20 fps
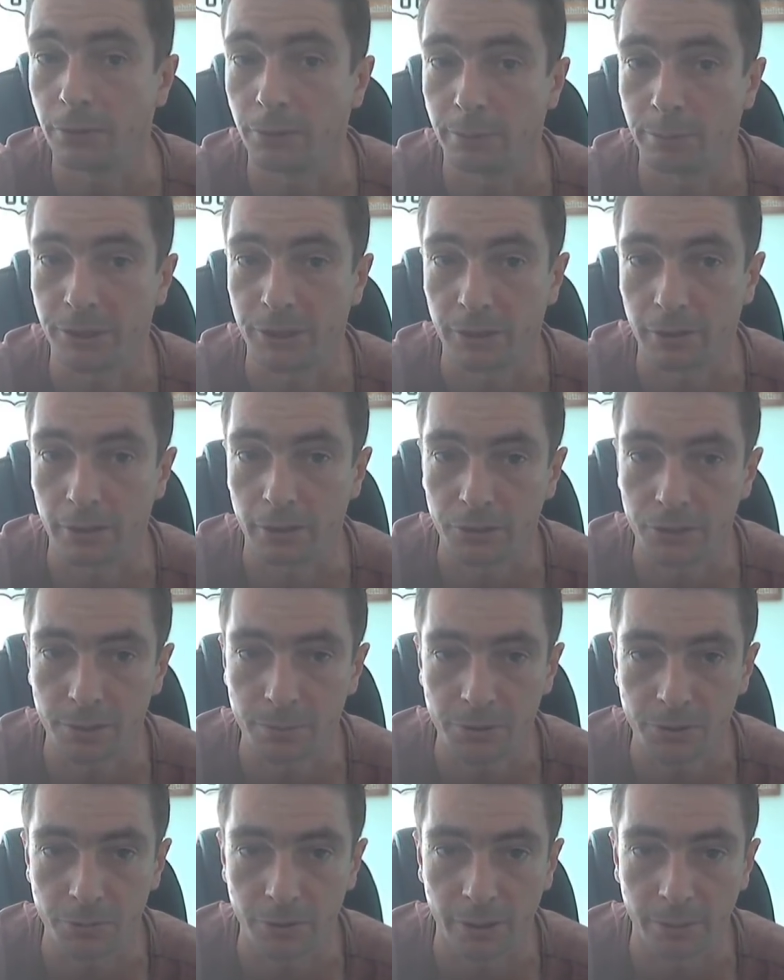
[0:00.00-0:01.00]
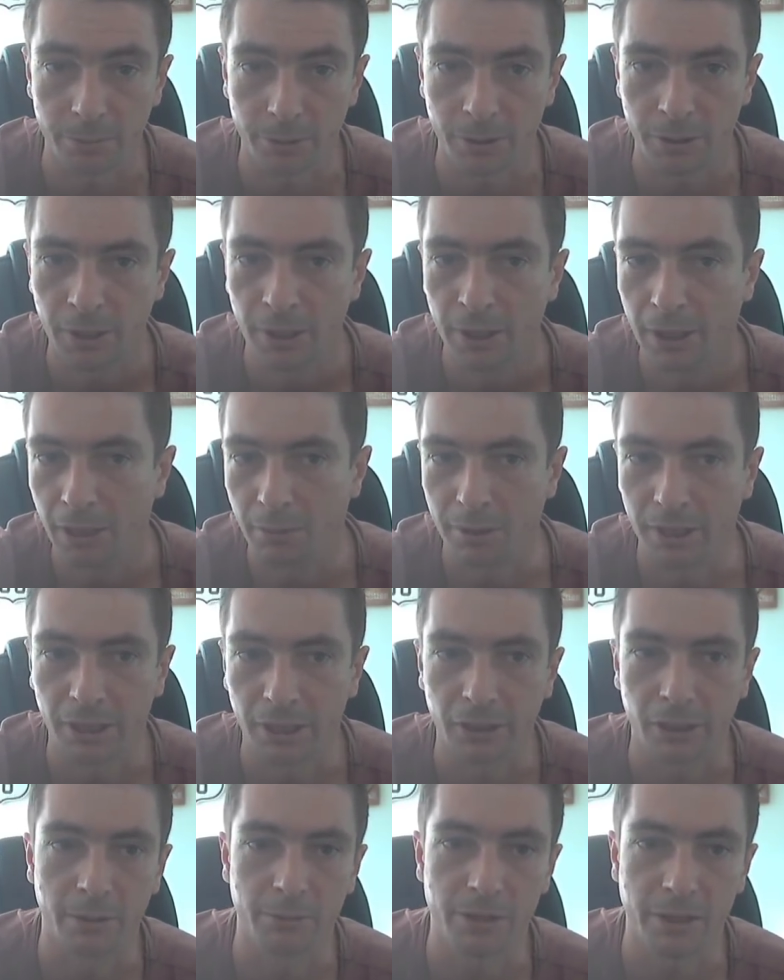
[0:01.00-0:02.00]
for a particular subscriber, how many
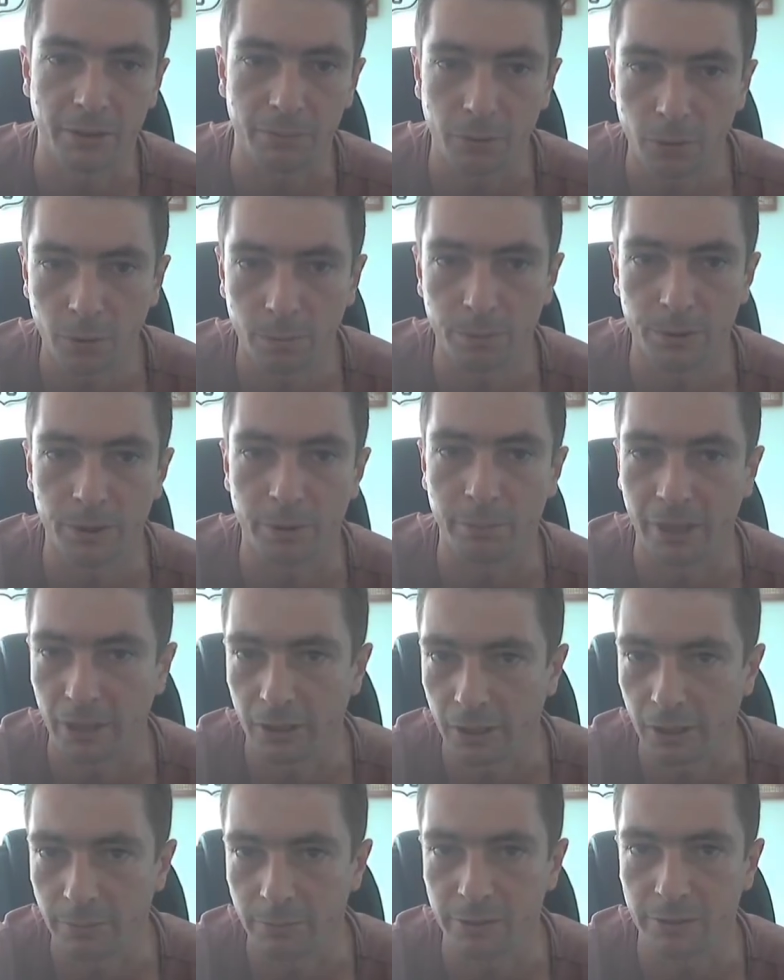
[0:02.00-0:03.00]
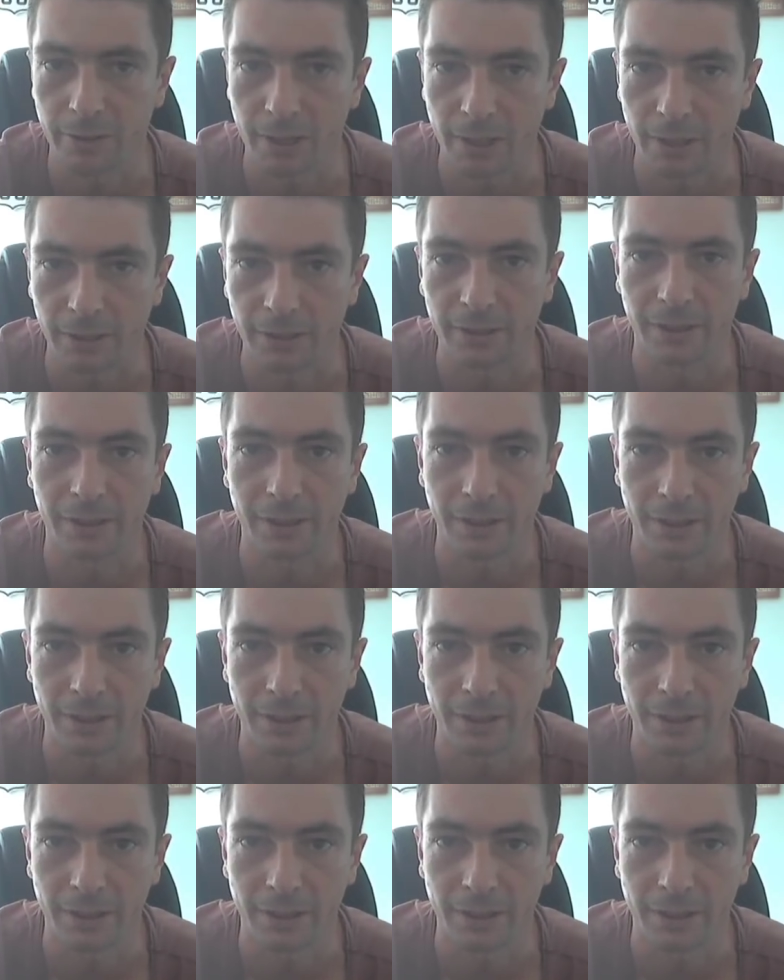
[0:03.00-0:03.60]
times they've opened, how many times they've clicked,